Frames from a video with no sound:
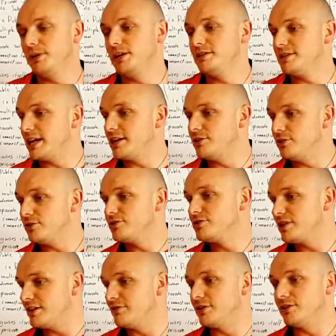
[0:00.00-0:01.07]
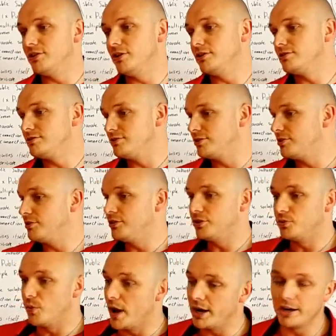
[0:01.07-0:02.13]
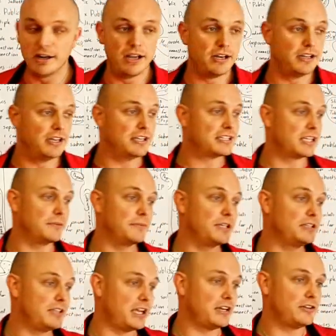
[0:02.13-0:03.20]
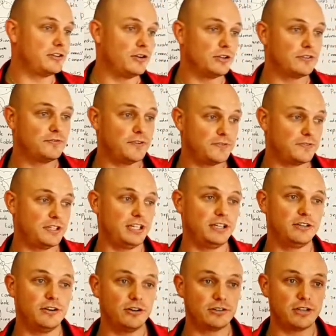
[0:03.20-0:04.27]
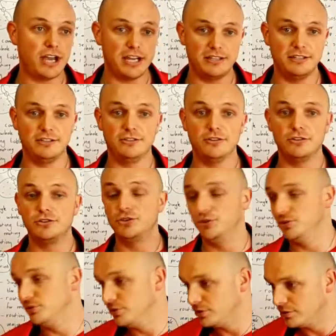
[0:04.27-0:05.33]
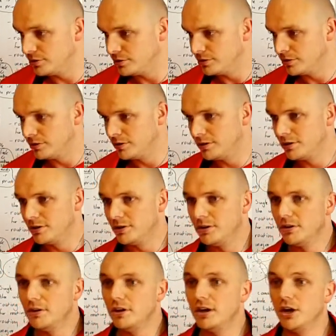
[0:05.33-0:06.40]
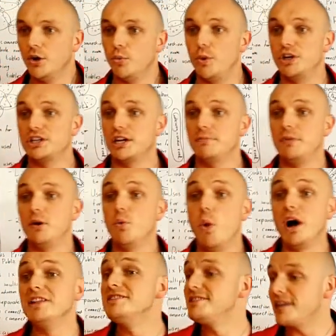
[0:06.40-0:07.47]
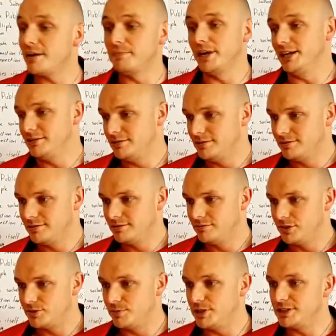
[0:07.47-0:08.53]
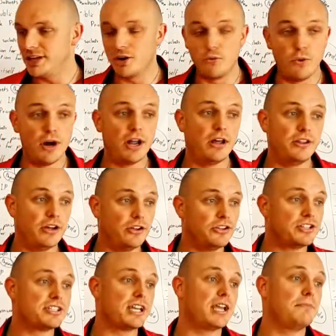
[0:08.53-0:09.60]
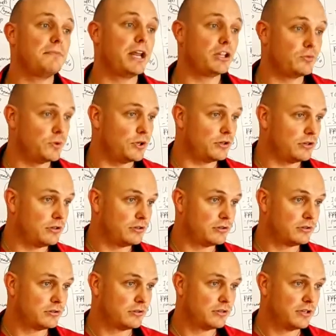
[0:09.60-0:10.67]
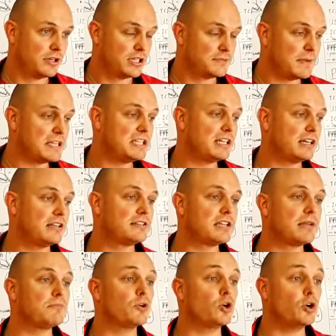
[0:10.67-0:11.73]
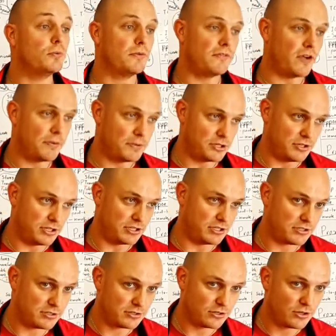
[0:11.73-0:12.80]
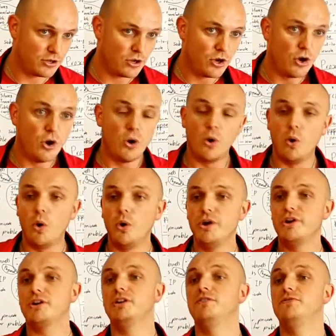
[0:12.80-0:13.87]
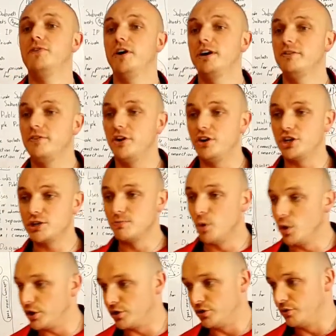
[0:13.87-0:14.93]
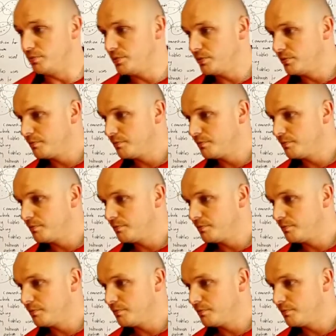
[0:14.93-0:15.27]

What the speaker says: be 10.7.0.1 and his can be 10.15.18.2, which can be one subnet, which means they're on the same network. It's basically the same group of IP addresses. Or you can define a very smaller group,